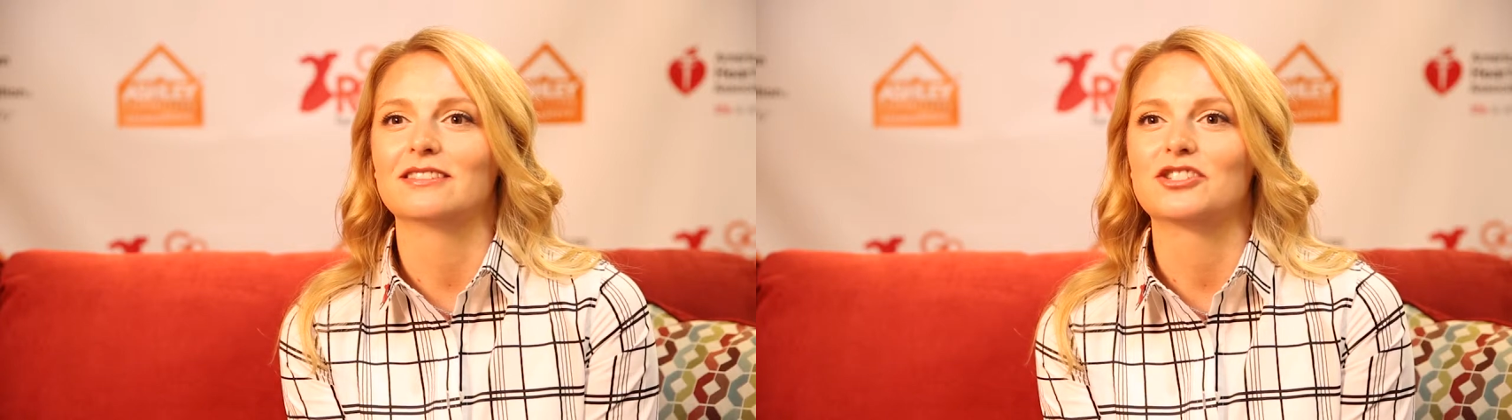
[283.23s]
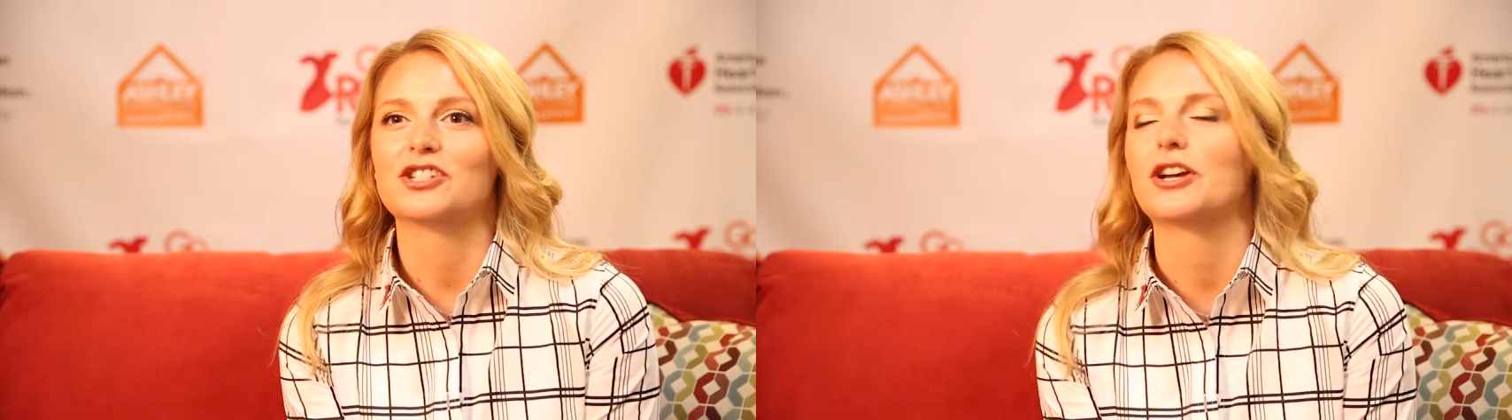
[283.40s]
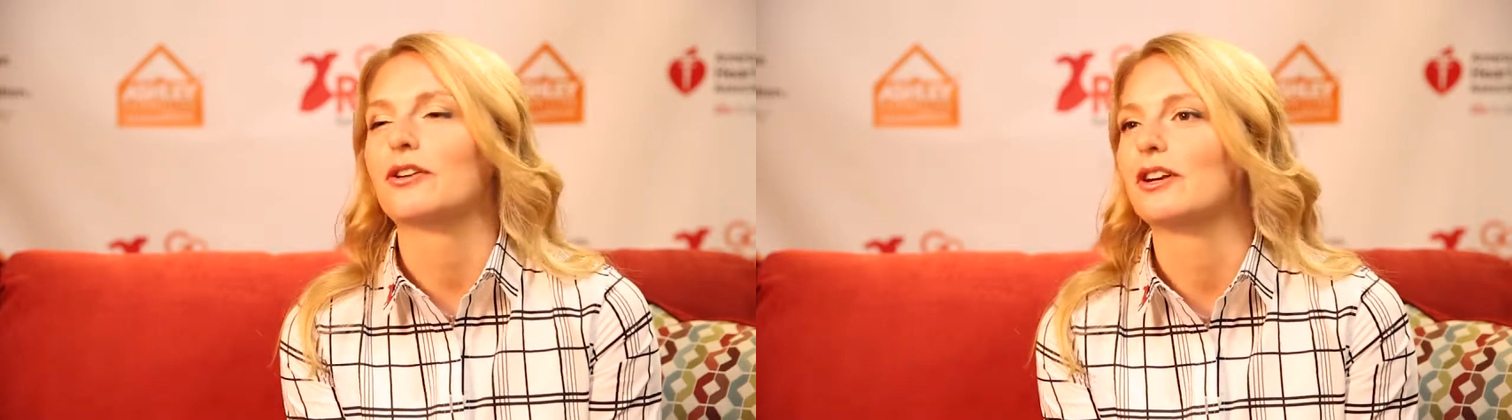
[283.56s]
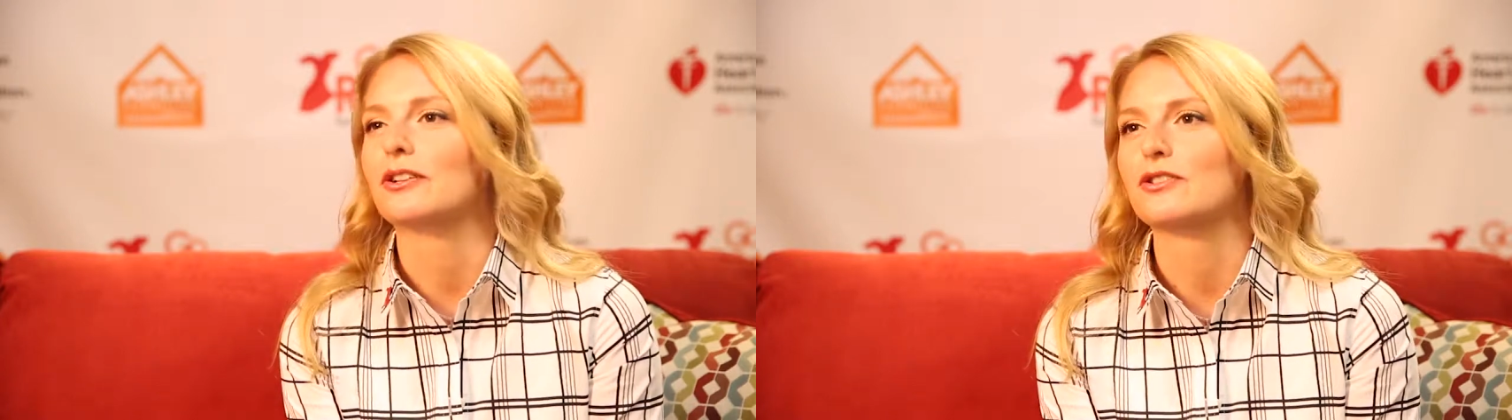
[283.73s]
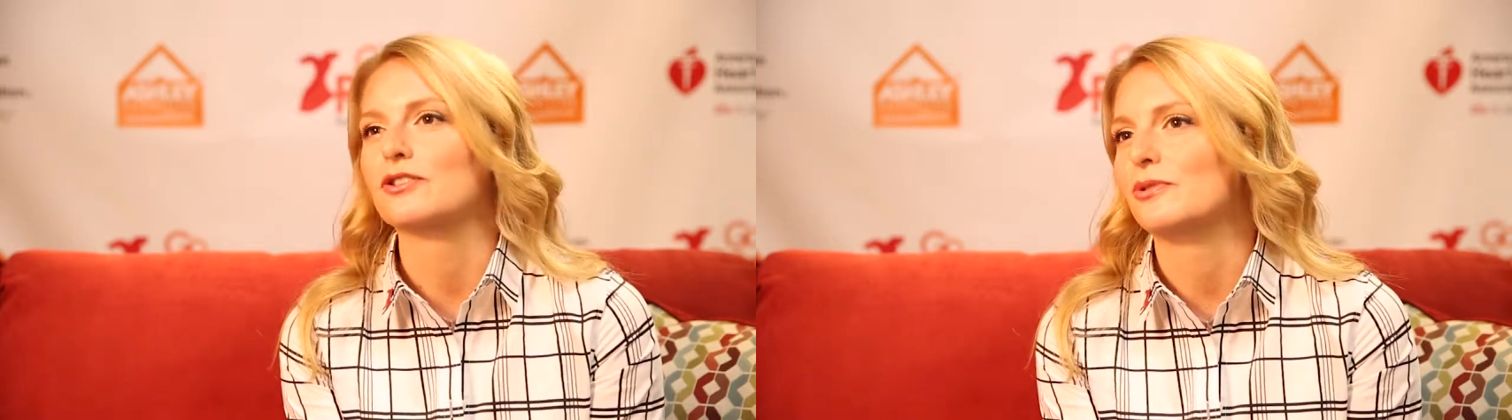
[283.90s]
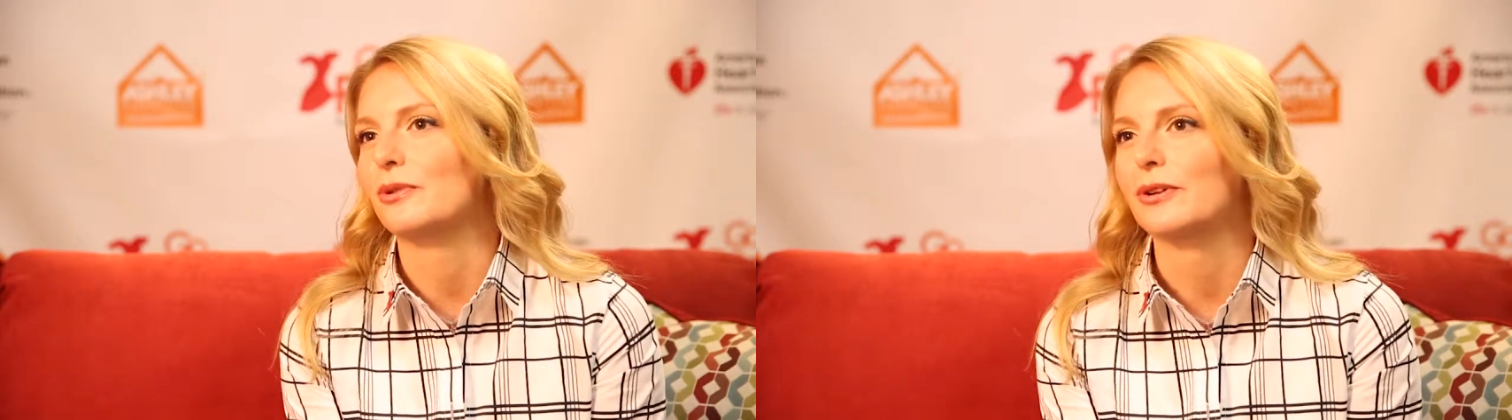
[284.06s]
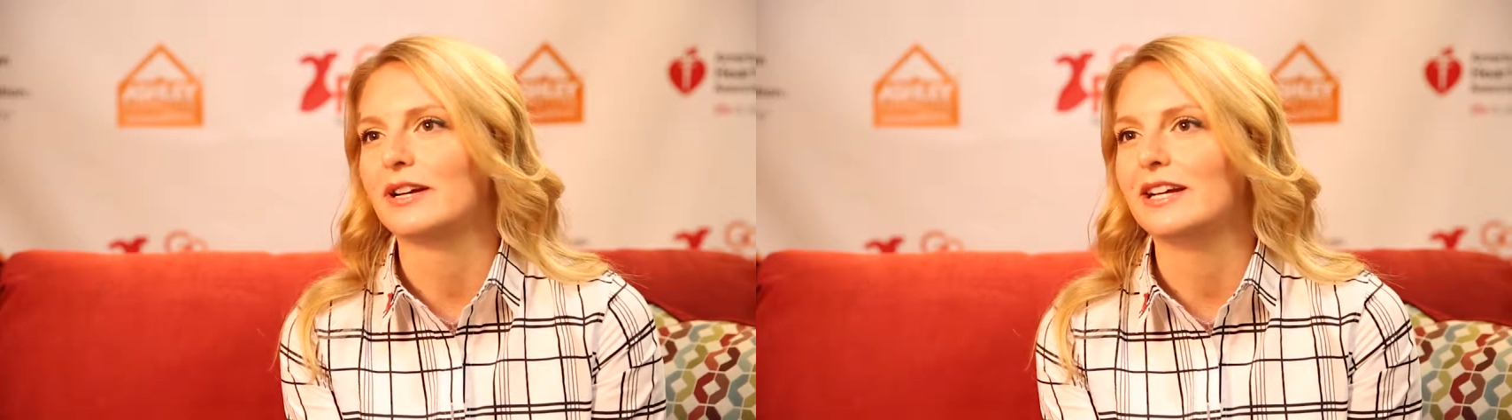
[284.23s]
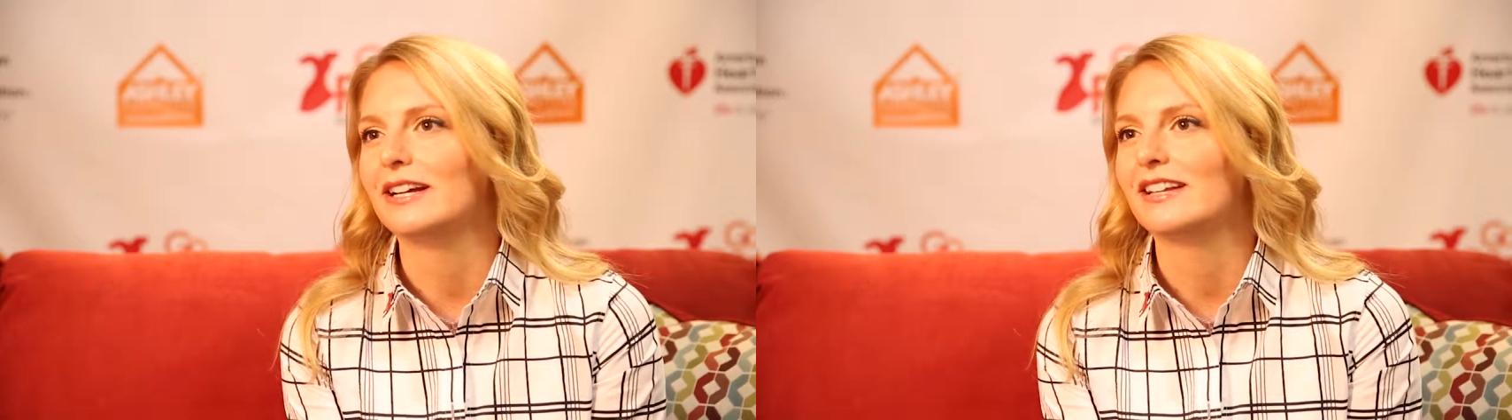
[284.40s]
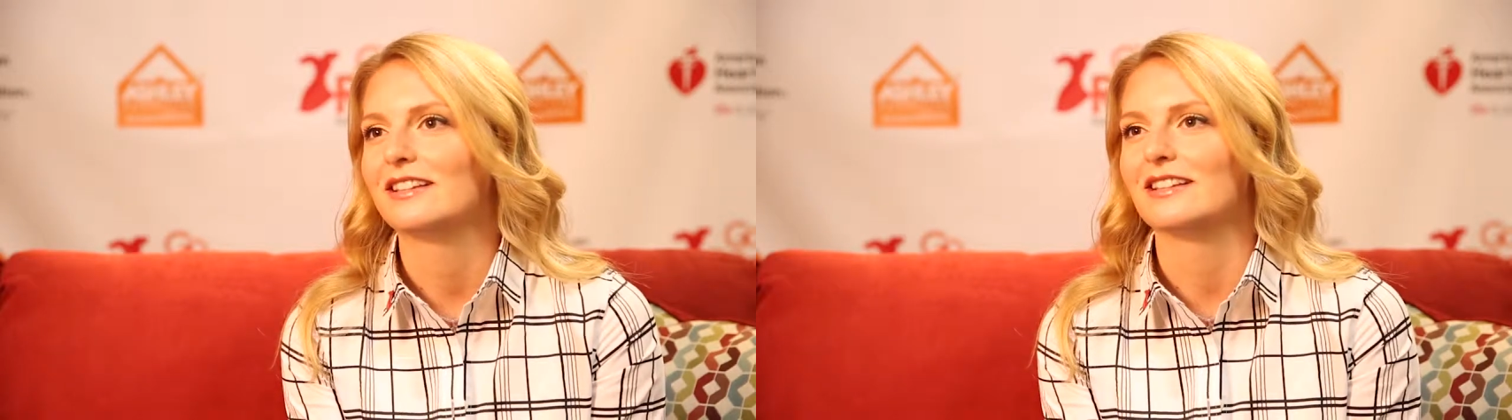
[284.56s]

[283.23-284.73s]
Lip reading: sharing your story,